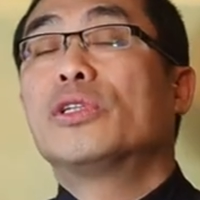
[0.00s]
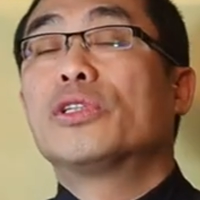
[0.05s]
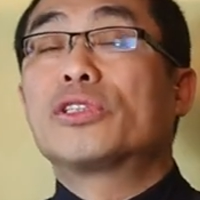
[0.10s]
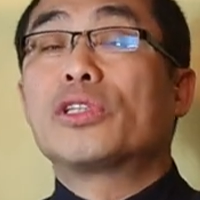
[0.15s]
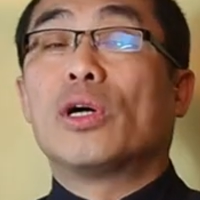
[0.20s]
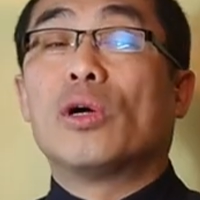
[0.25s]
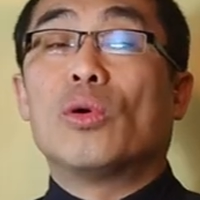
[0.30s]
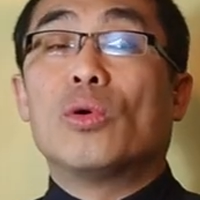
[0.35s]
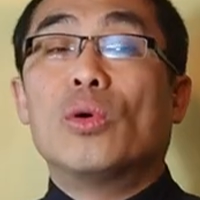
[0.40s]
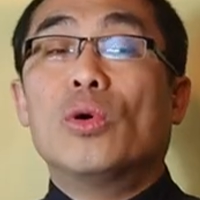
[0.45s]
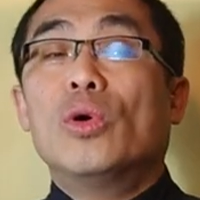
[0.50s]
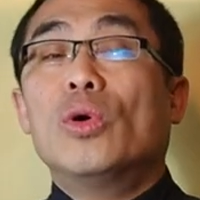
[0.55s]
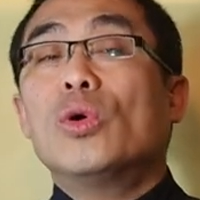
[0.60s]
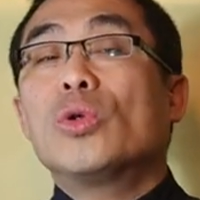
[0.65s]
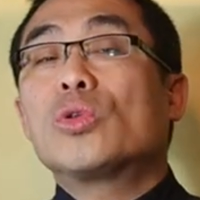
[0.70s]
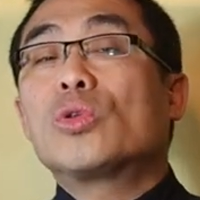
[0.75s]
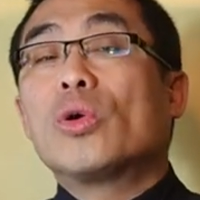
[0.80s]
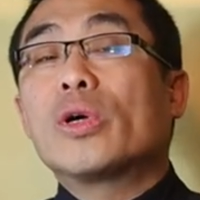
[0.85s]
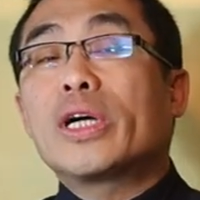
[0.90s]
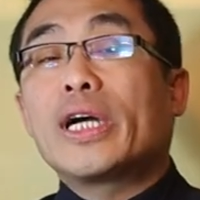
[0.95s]
So,
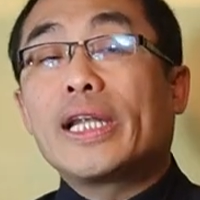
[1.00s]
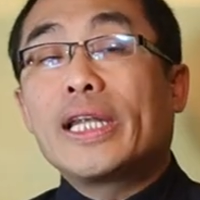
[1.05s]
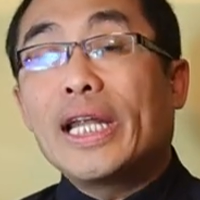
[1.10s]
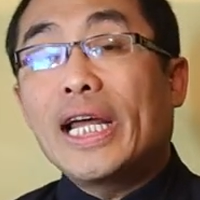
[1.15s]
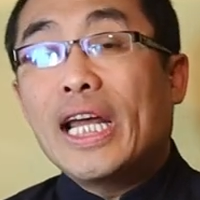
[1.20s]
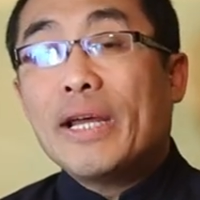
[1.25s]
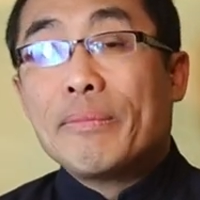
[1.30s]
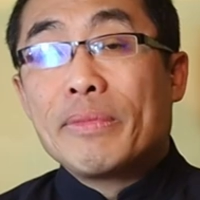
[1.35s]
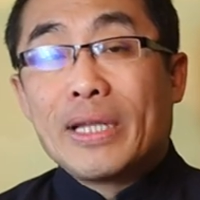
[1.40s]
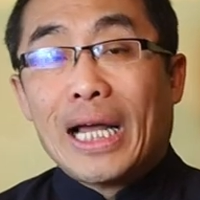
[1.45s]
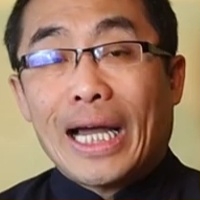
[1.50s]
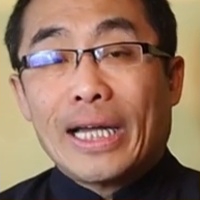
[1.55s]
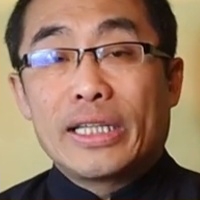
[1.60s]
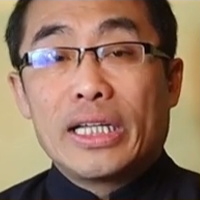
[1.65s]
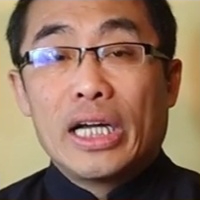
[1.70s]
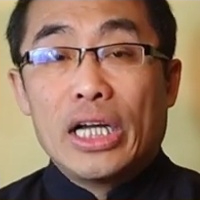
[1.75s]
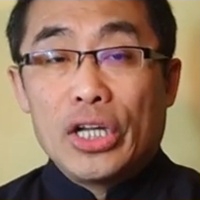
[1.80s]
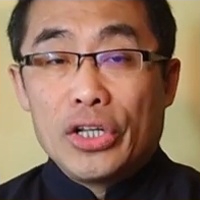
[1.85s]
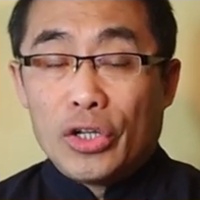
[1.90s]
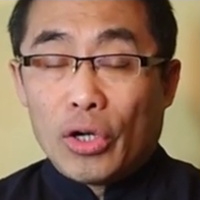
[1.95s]
to claim
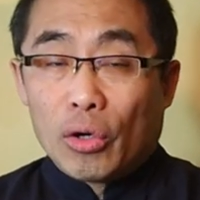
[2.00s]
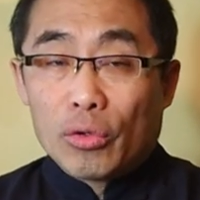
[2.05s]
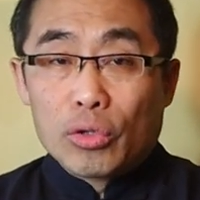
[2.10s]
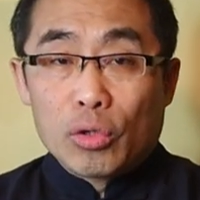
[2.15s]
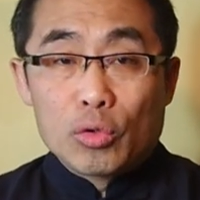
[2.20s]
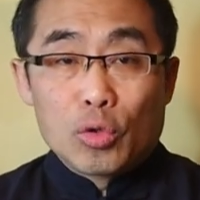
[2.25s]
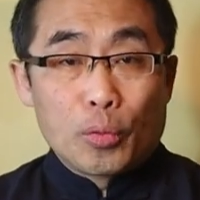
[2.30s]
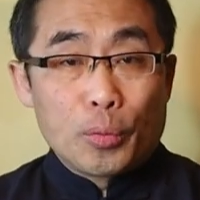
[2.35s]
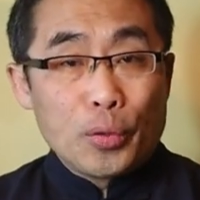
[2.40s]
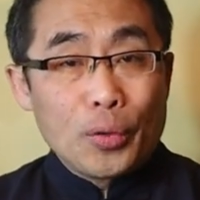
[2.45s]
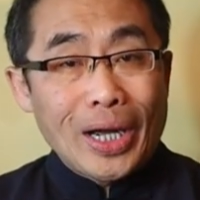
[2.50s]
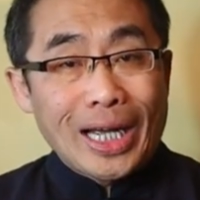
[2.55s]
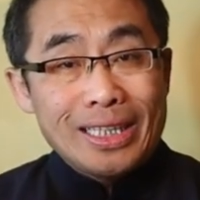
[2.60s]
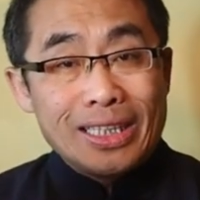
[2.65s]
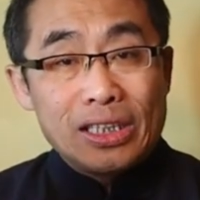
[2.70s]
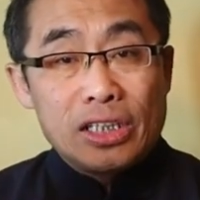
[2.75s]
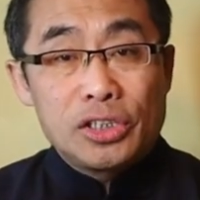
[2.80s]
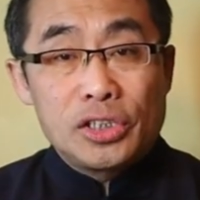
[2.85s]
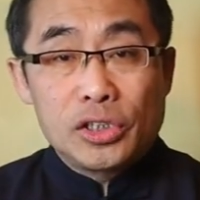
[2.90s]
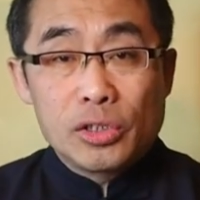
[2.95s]
that in order to
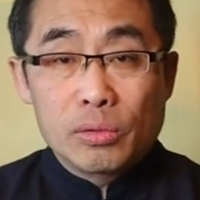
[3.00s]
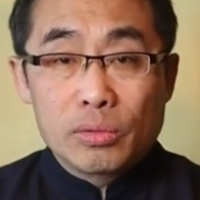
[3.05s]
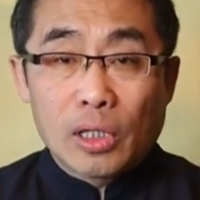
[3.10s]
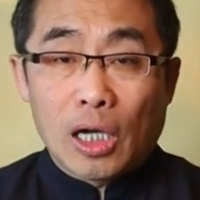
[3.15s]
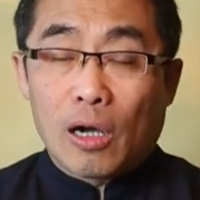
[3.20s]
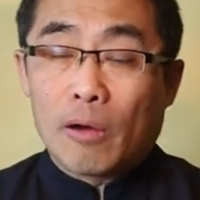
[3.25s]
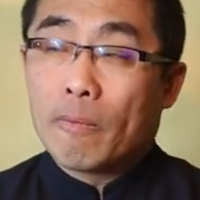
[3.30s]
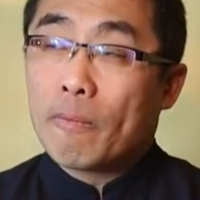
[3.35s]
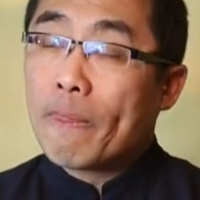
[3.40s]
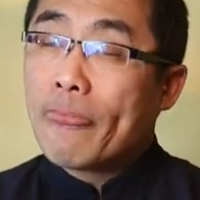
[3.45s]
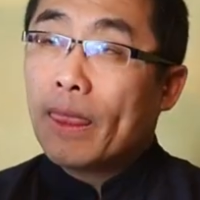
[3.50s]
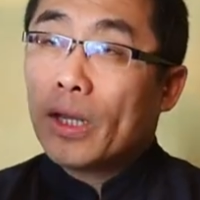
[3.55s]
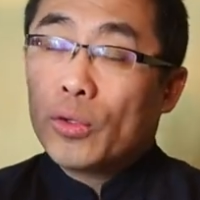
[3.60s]
practice Xiu Dao,